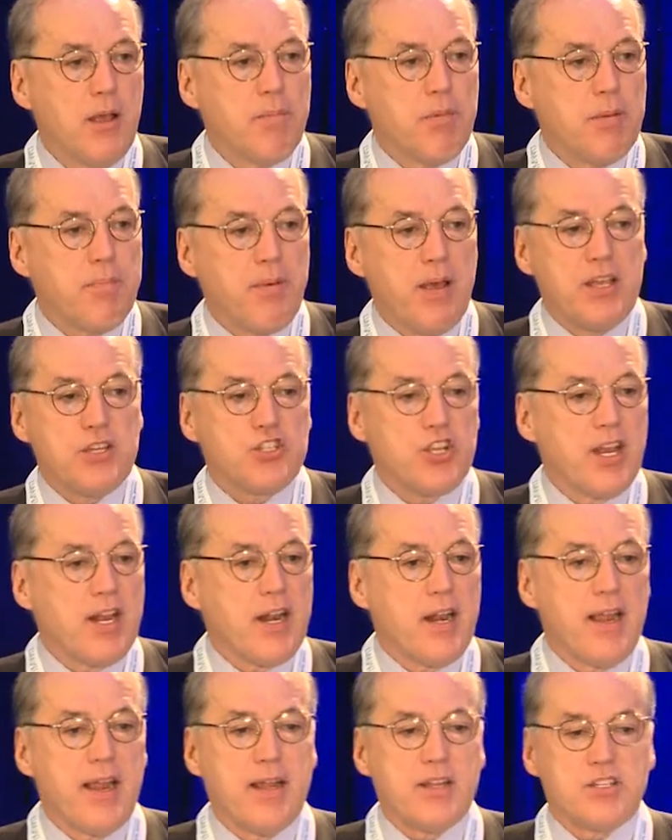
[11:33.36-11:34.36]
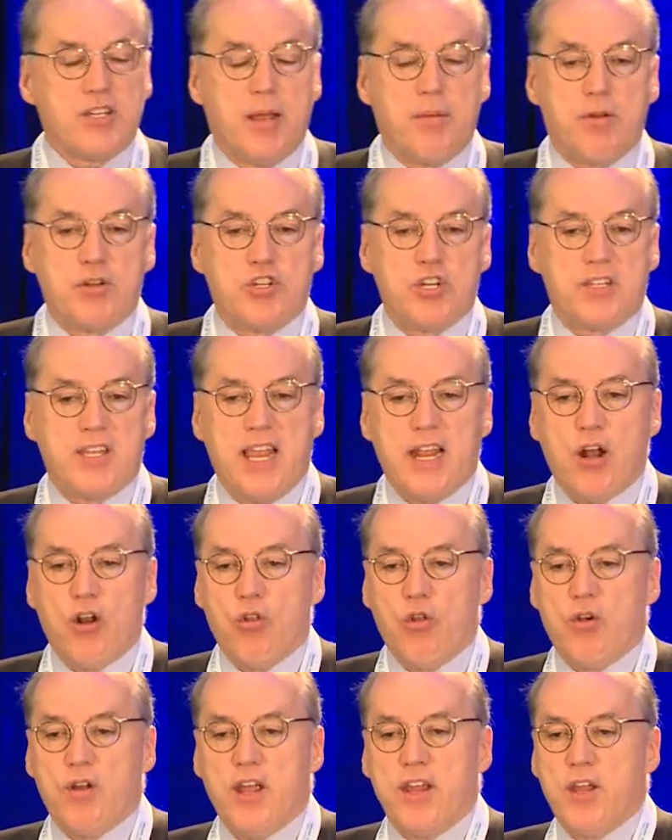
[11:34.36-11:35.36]
but basically it's able to take a
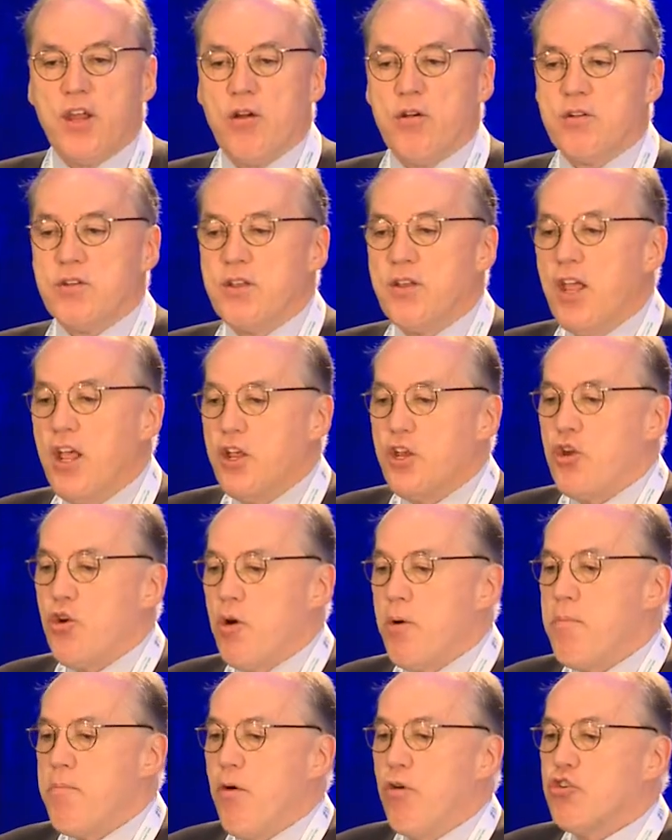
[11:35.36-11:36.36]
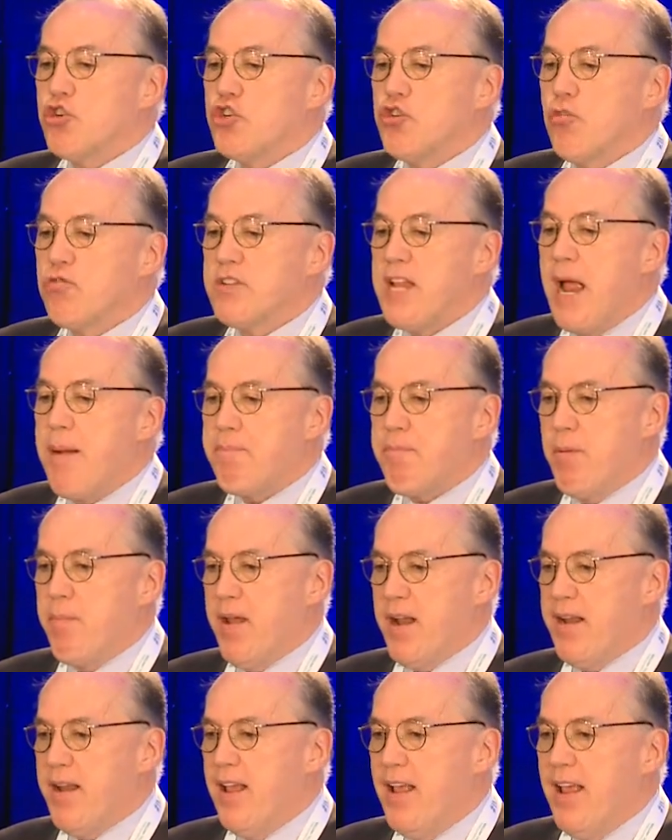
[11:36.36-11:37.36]
look at your, your emotional
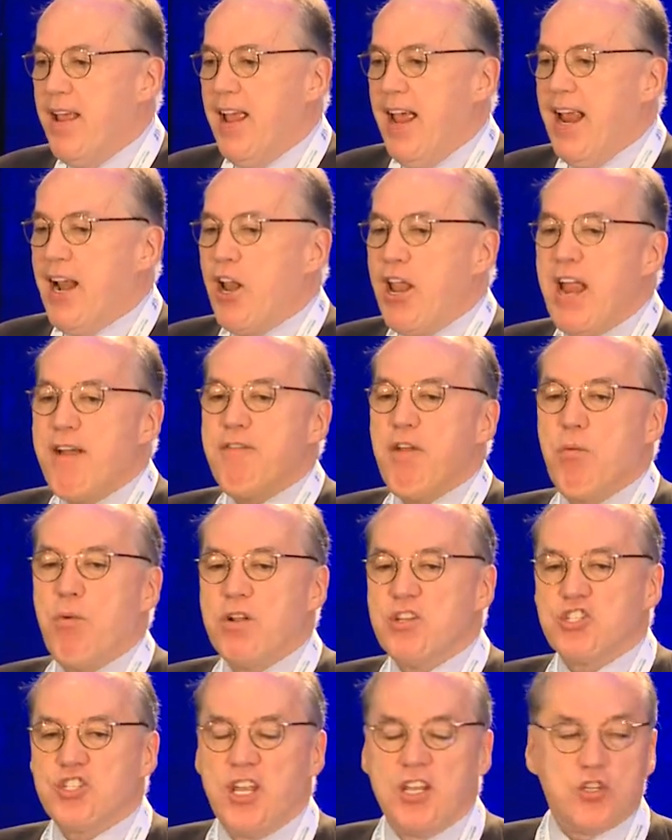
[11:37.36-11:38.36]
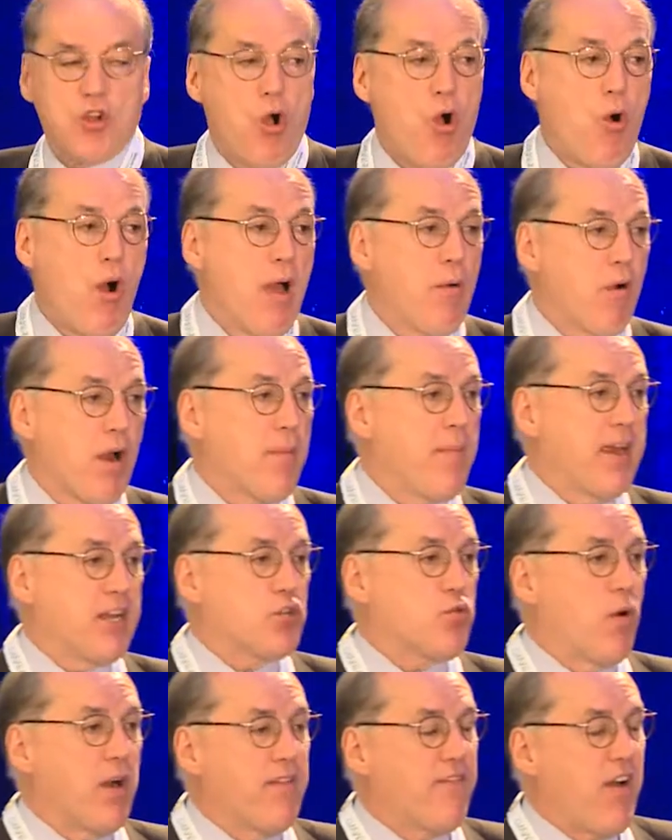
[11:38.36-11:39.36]
temperament. And everyone says, oh, I want to make
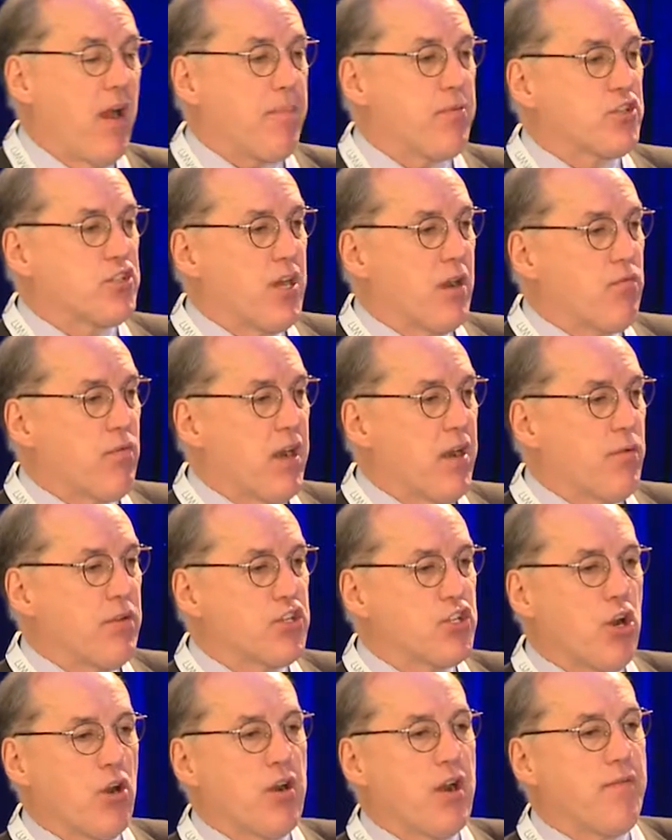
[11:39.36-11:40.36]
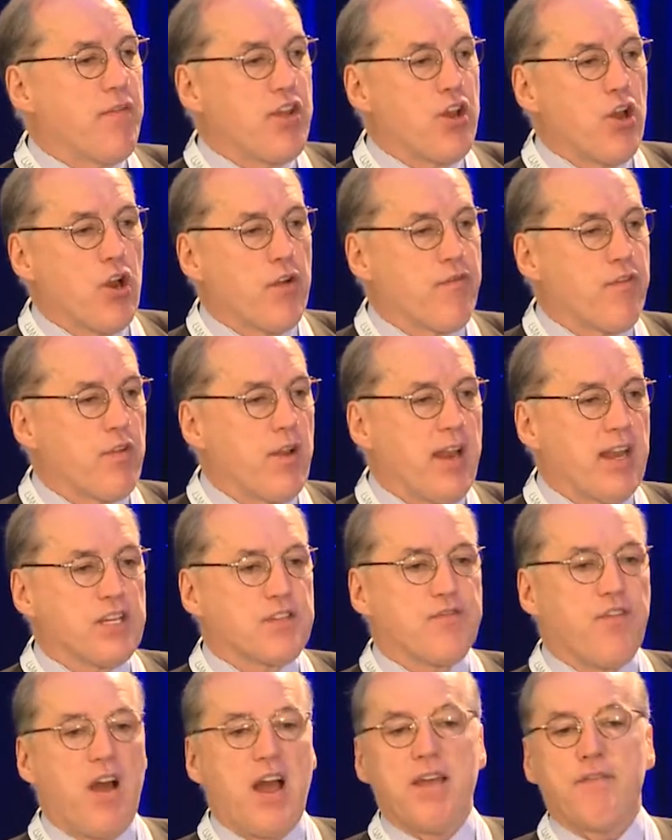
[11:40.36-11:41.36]
25% rate of return every year for the
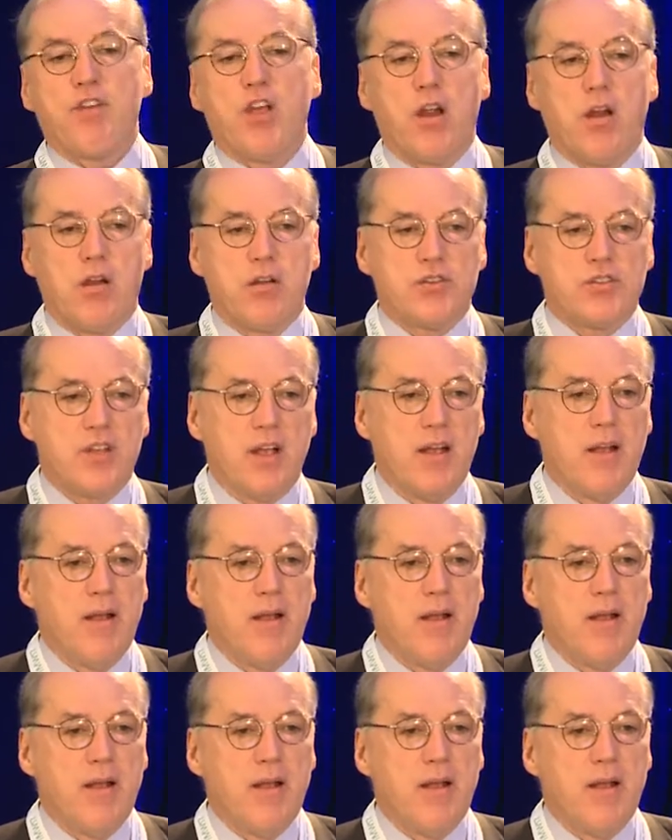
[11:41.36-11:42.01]
next five years.